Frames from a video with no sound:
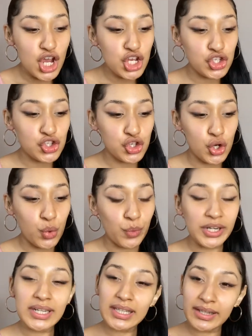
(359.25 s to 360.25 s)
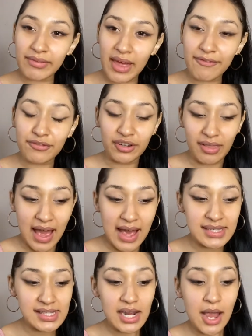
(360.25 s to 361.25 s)
So we're gonna leave that for
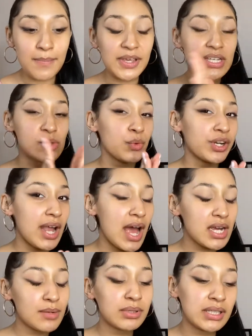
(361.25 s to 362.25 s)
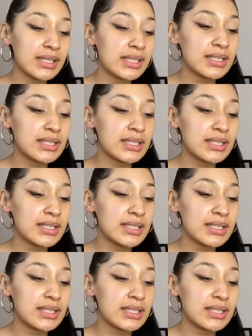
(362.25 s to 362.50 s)
last because we're not completely